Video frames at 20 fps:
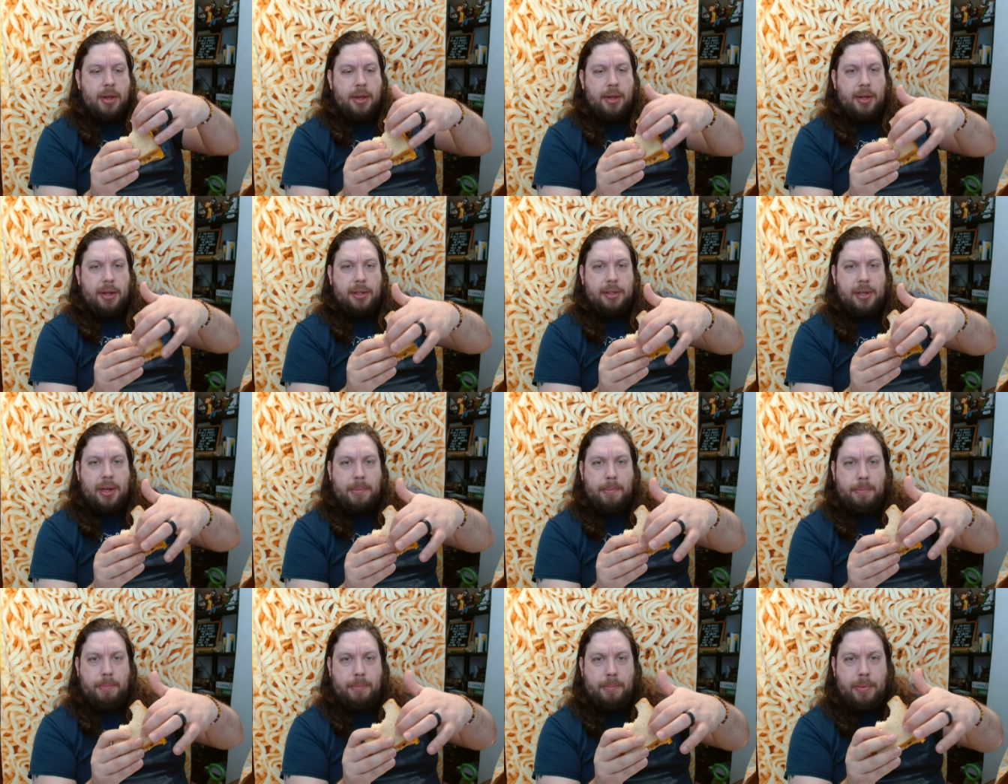It's like
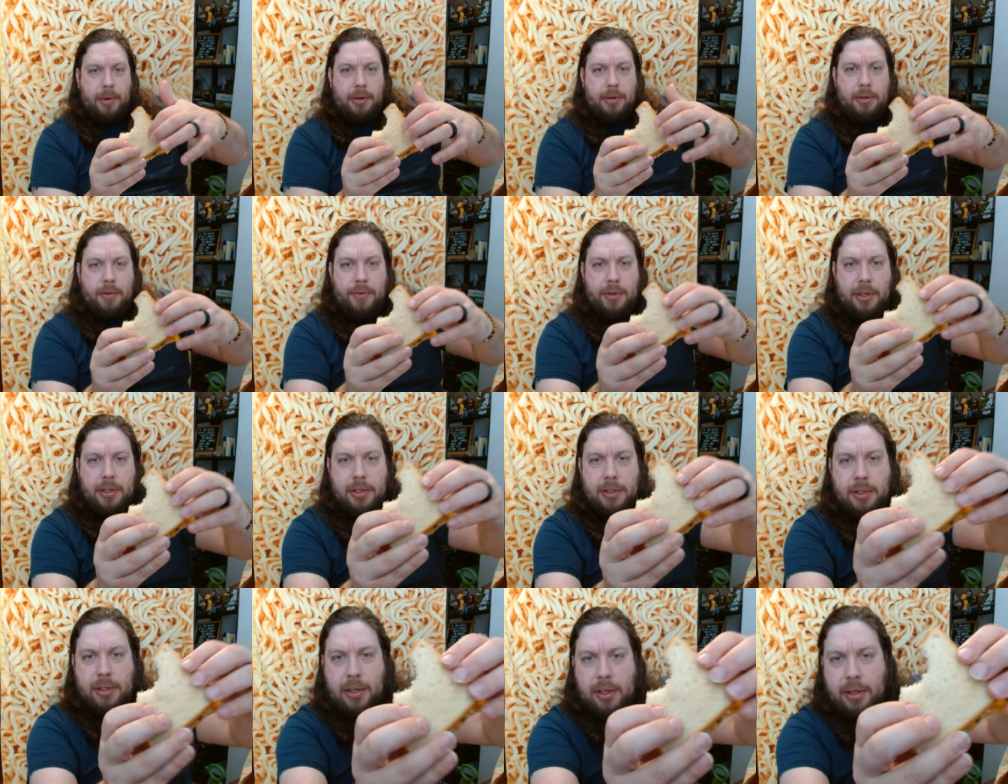I don't know if you can
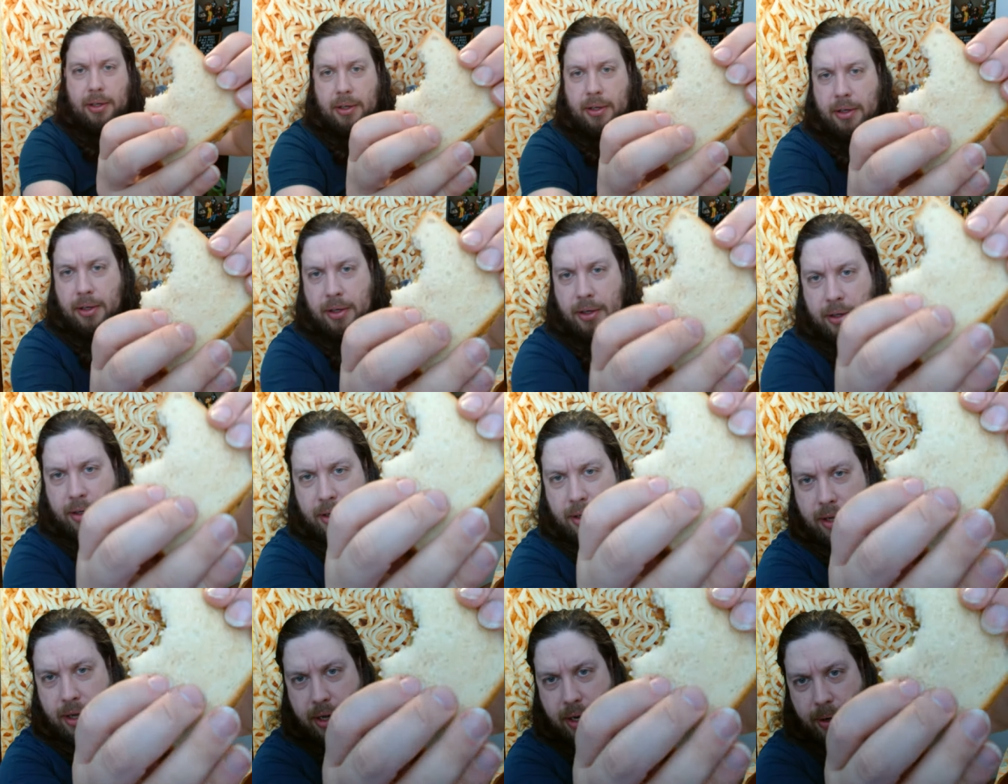see
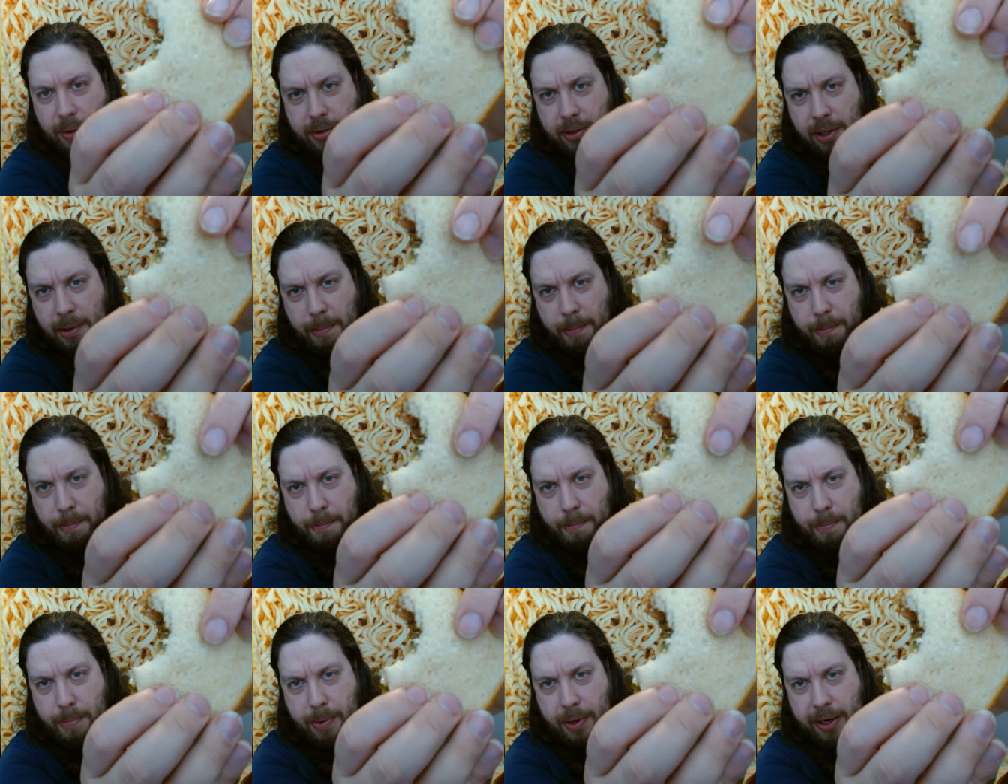how it's like
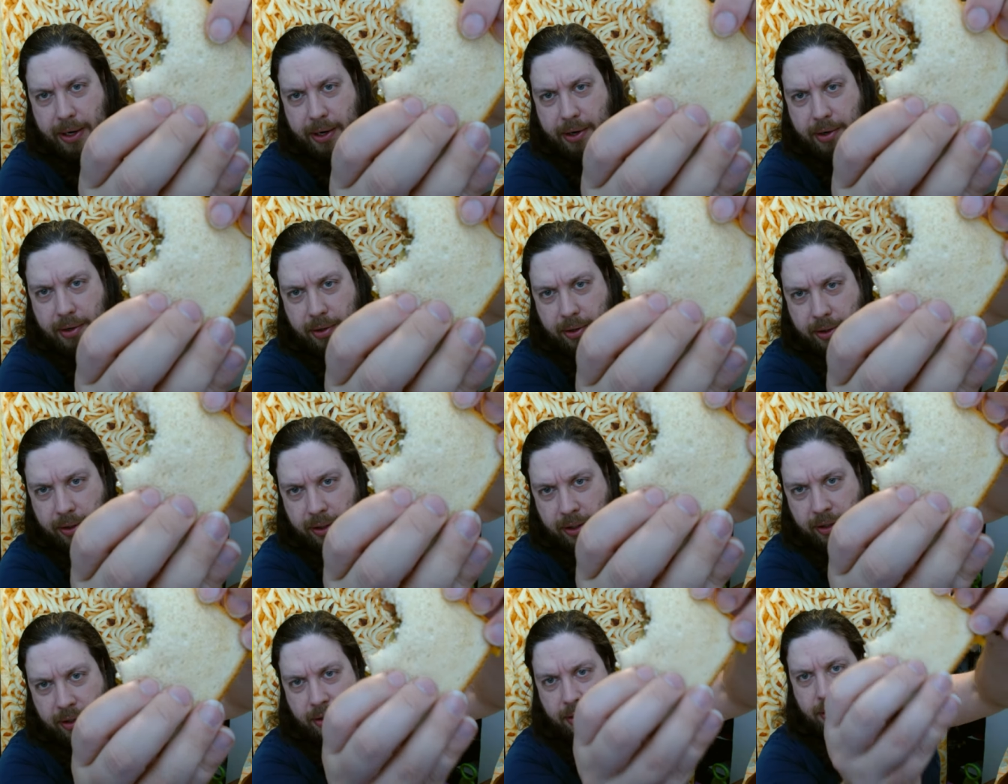
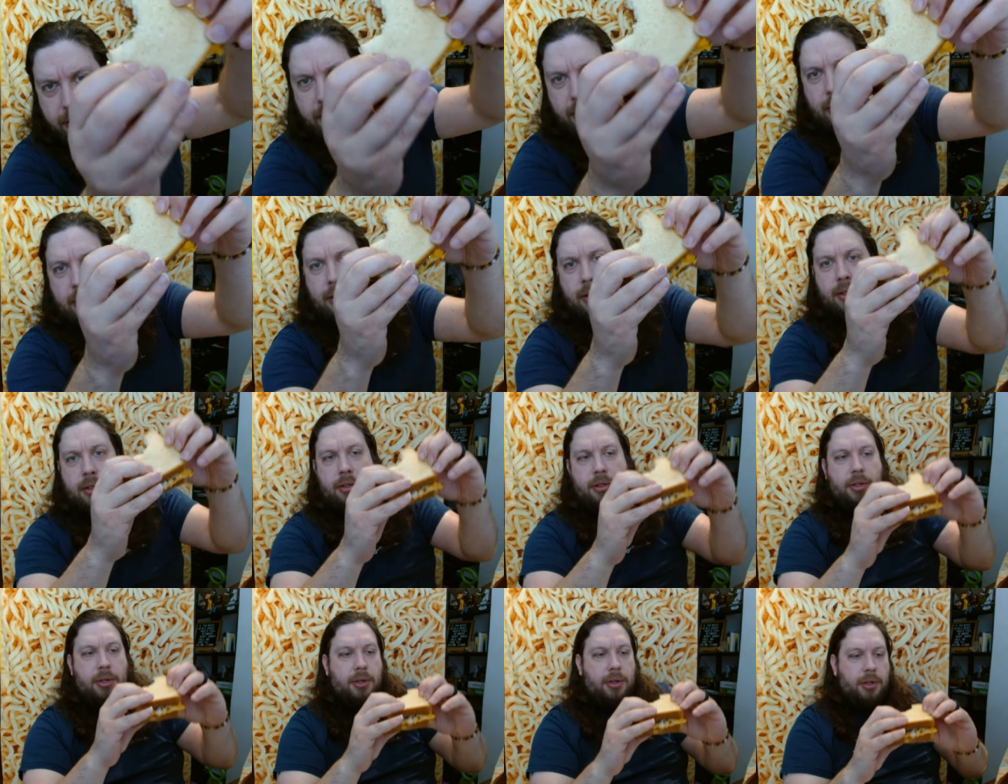barely
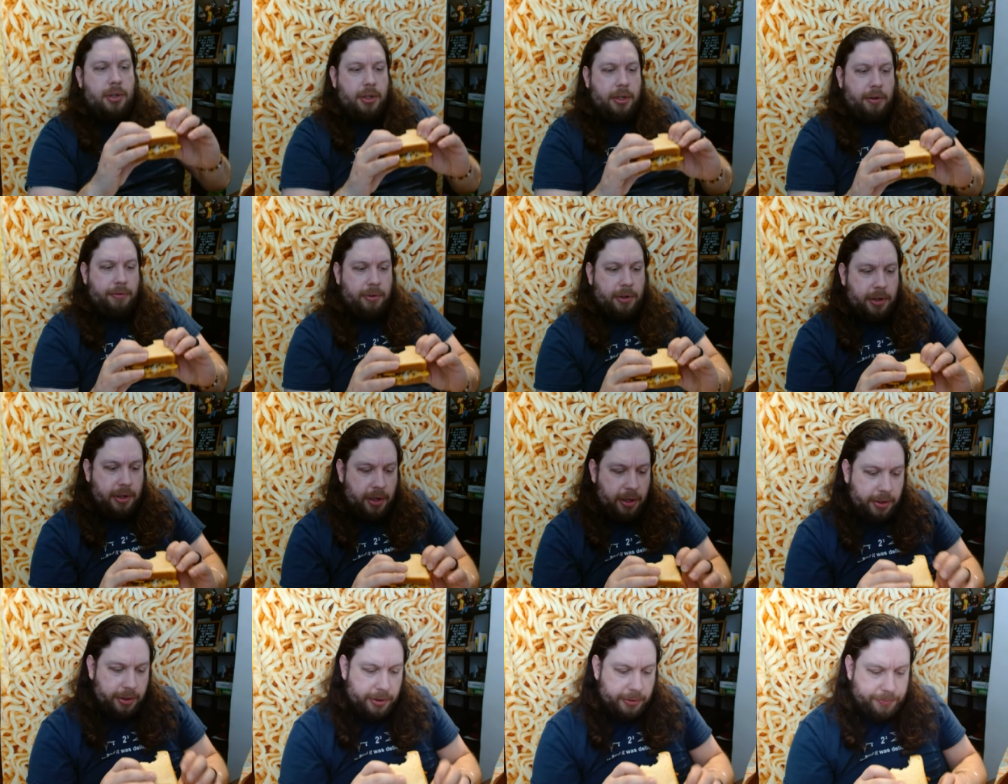turned a different
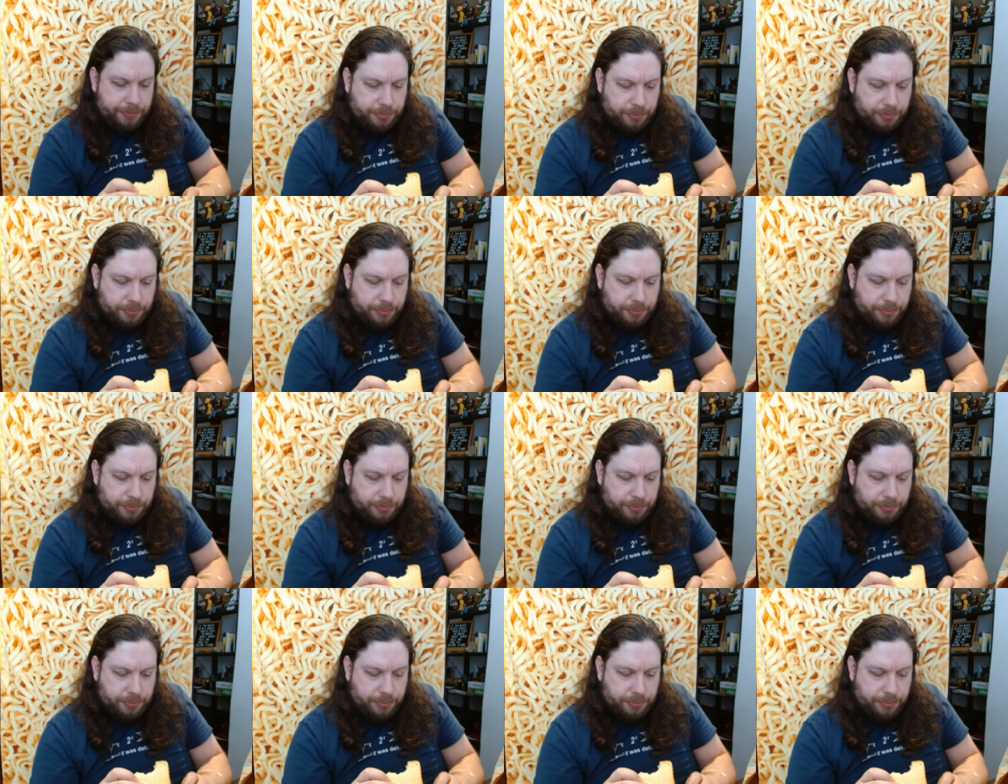color.